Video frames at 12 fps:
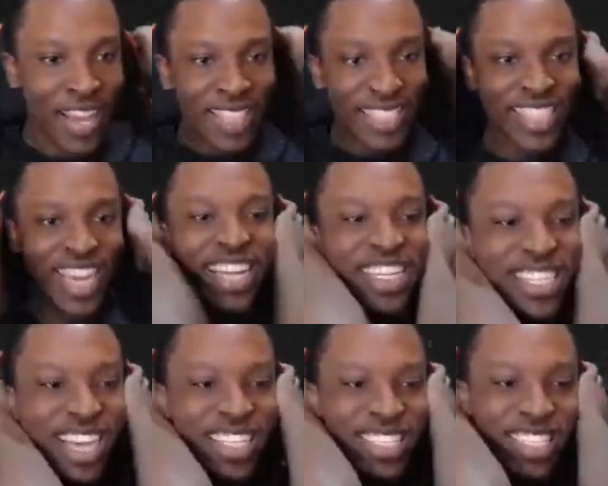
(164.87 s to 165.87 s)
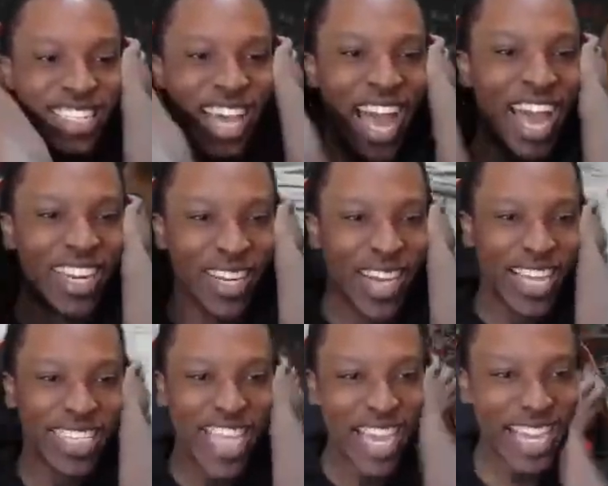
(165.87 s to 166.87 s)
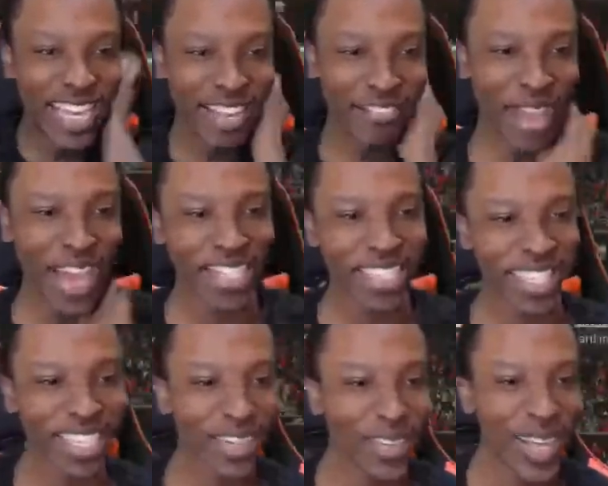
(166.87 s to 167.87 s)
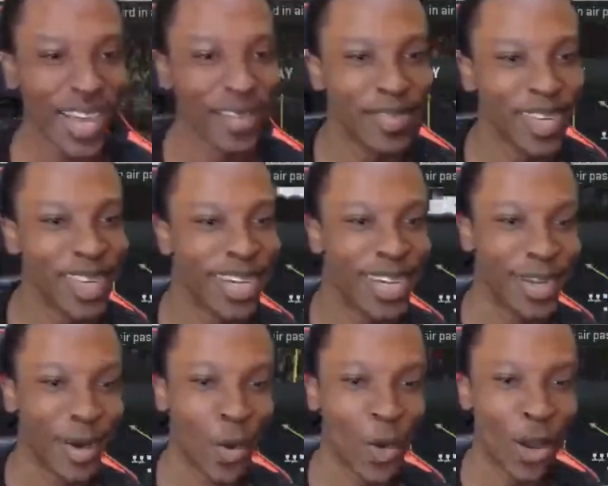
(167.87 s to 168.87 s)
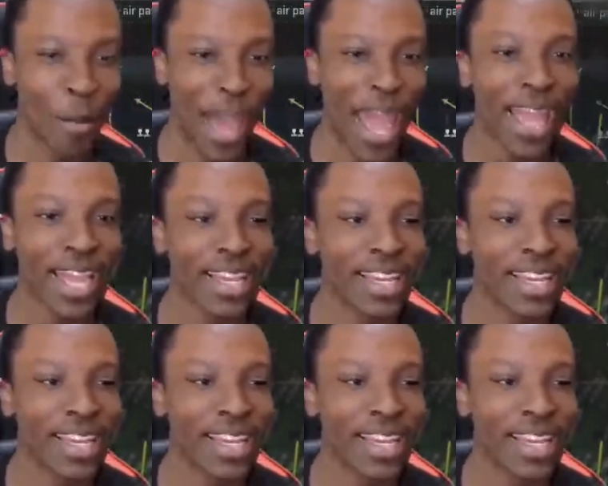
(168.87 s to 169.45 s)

did y'all see that? I know that tight end ain't faster than no damn cornerback.